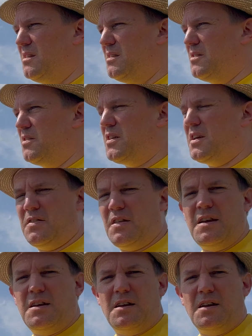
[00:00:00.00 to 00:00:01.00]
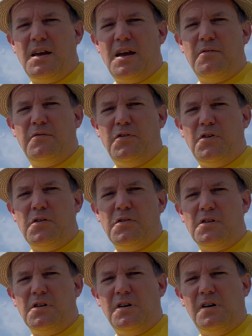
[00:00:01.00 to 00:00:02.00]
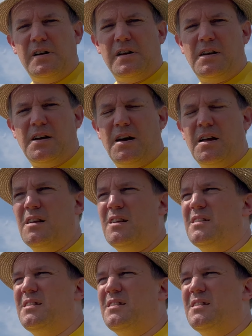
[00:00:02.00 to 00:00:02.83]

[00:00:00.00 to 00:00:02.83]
You think they can get further than I can.